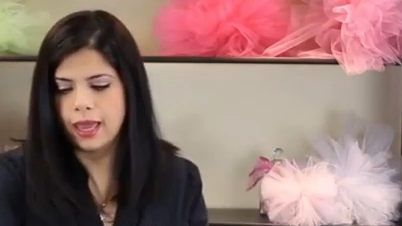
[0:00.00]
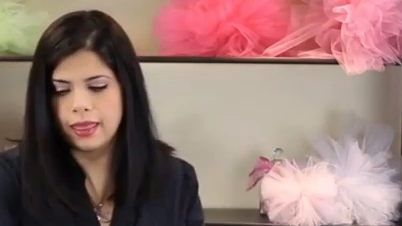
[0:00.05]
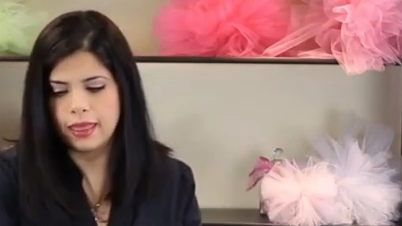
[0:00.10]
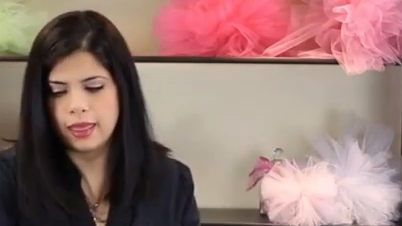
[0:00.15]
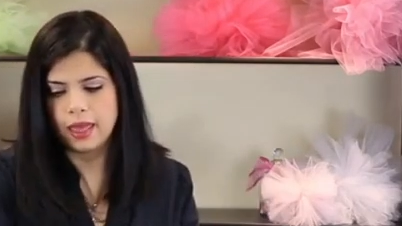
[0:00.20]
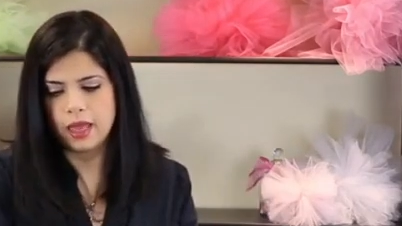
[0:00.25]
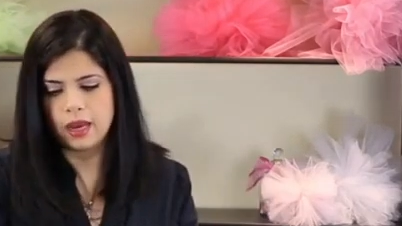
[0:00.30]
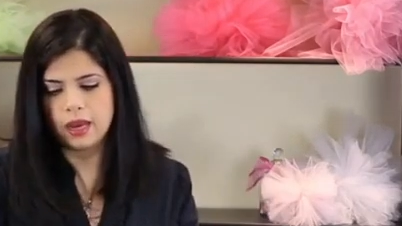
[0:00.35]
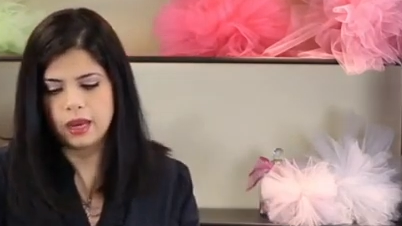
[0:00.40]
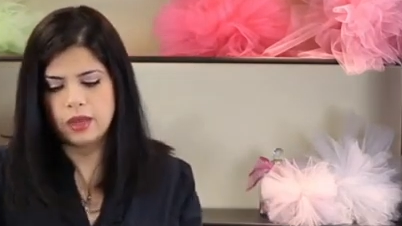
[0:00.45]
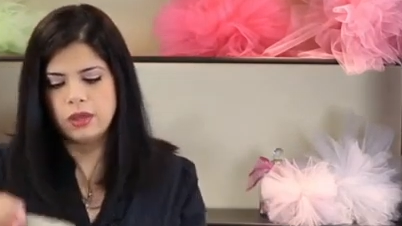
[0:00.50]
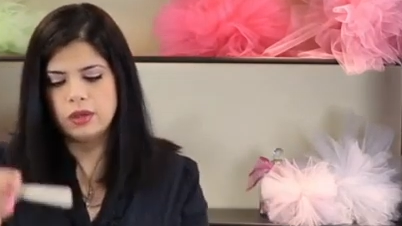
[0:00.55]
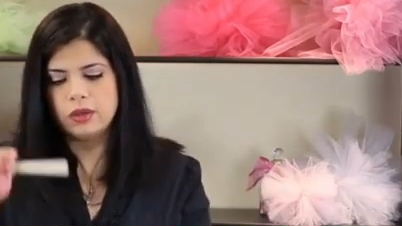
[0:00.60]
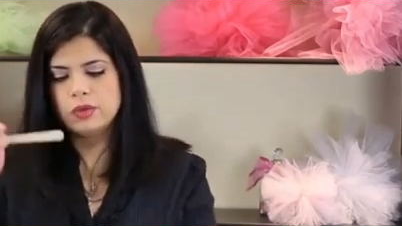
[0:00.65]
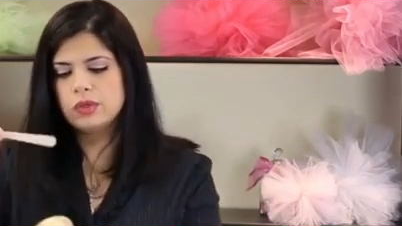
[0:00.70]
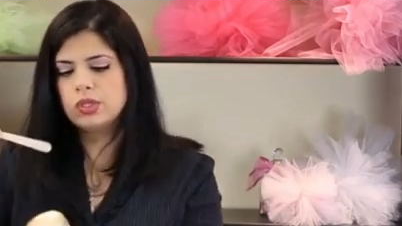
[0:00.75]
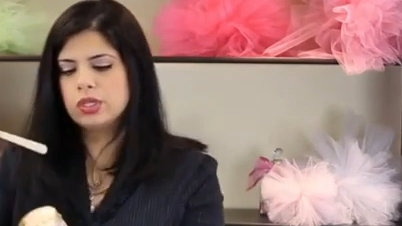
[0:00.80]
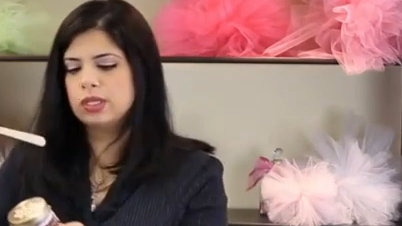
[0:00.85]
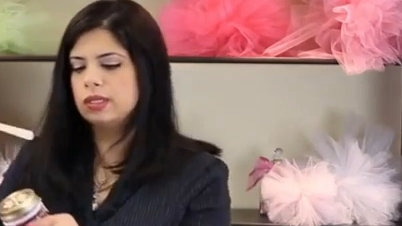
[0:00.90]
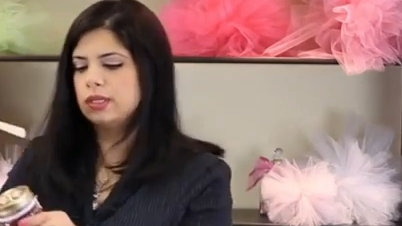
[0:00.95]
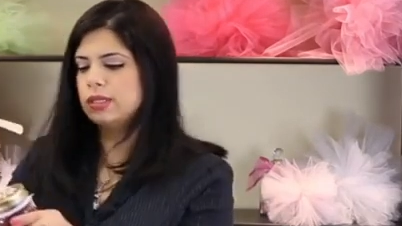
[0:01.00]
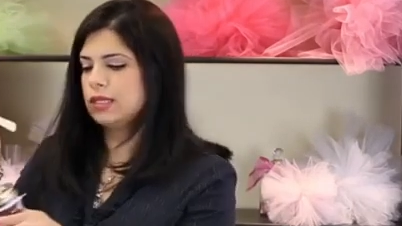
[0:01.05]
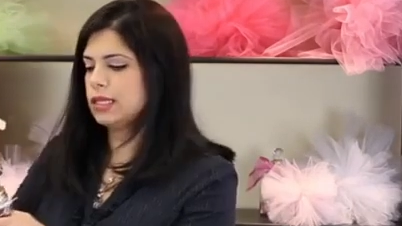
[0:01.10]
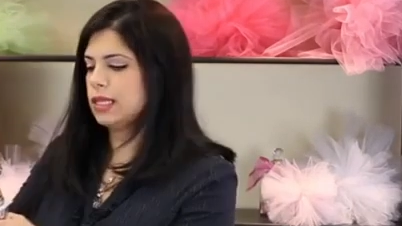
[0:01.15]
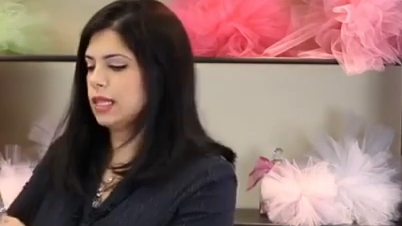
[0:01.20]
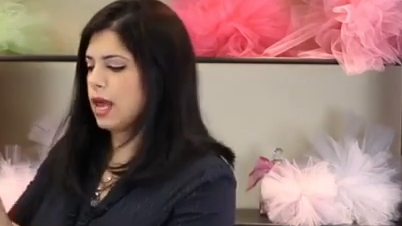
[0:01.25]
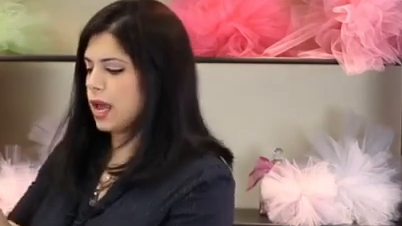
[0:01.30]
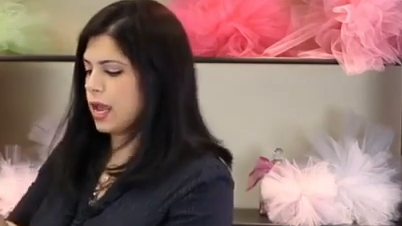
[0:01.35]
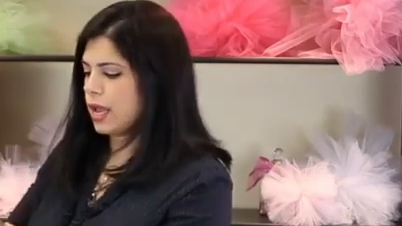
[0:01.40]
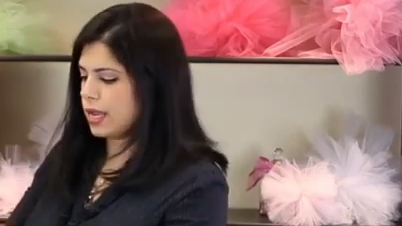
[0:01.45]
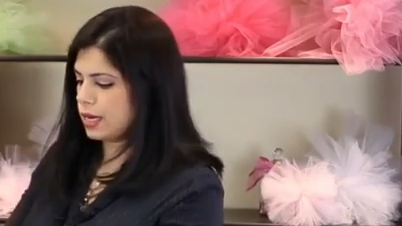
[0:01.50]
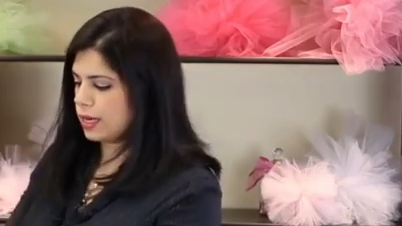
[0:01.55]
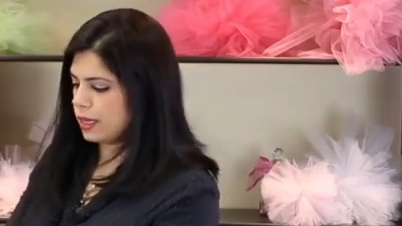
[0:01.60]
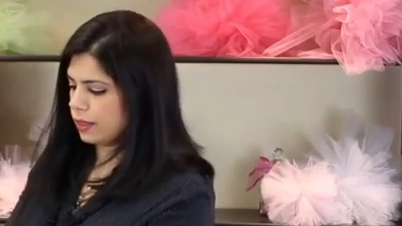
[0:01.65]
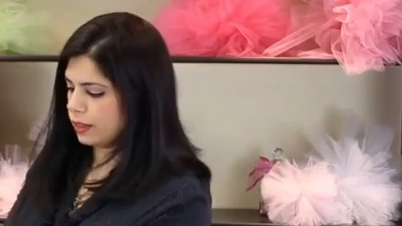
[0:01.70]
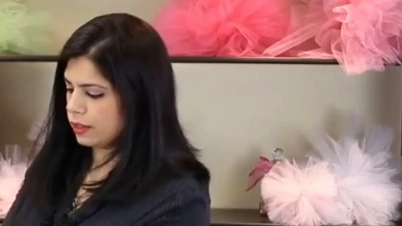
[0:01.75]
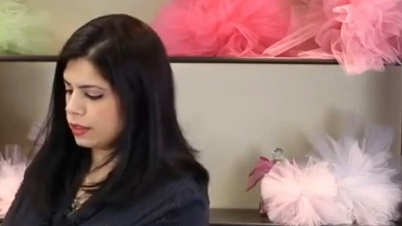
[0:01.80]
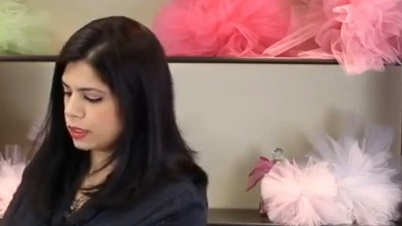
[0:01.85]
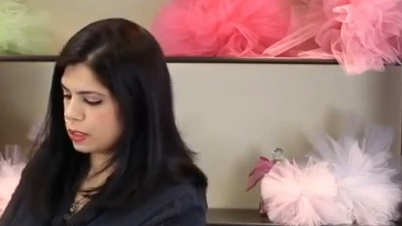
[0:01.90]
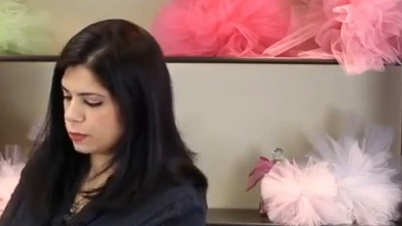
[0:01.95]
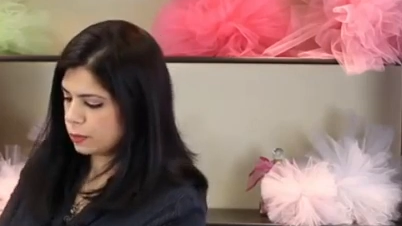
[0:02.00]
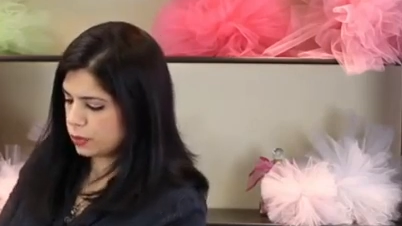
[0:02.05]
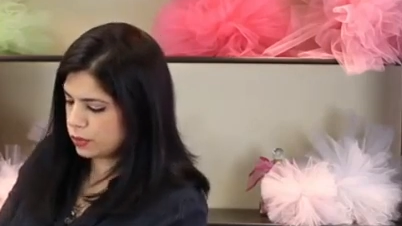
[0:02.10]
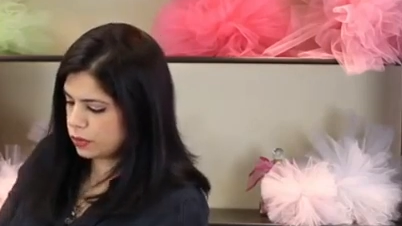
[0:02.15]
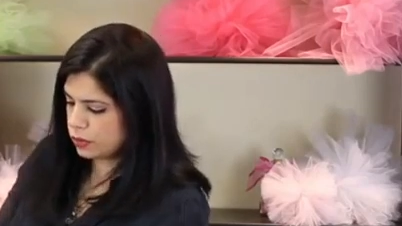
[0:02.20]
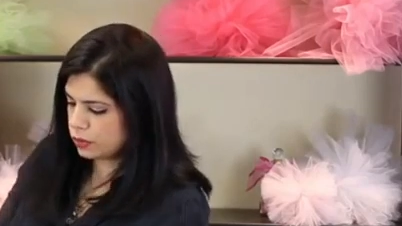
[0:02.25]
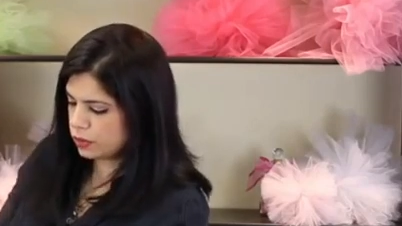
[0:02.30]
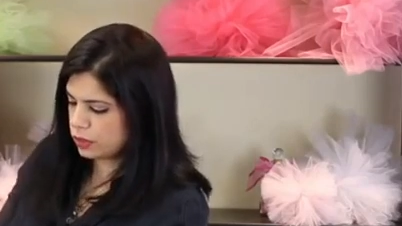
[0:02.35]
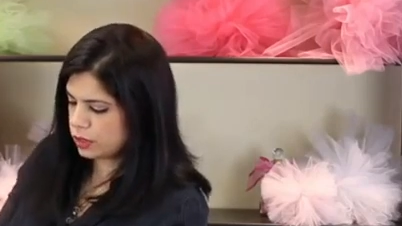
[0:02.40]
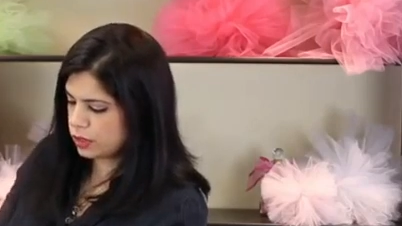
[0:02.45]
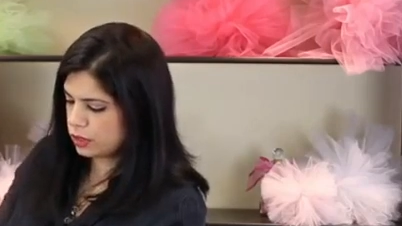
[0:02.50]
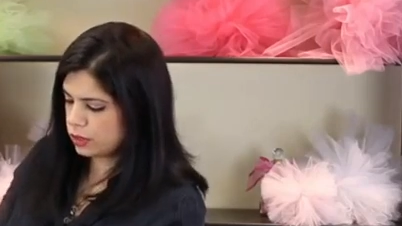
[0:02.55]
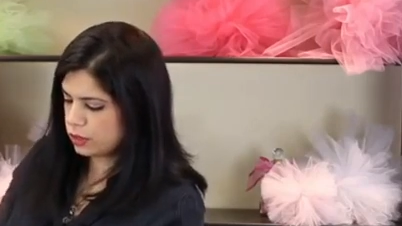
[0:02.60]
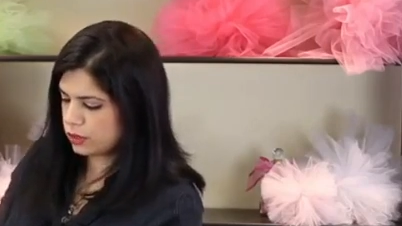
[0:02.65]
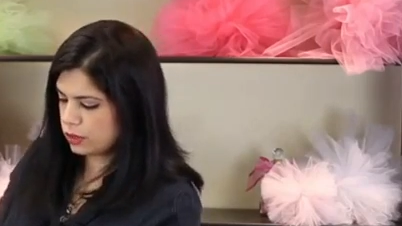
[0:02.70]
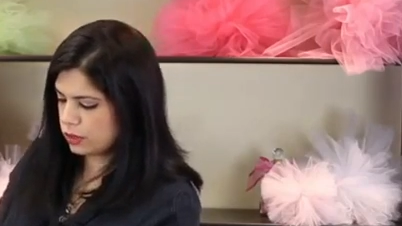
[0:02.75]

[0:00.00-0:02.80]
And then you just slide the spoon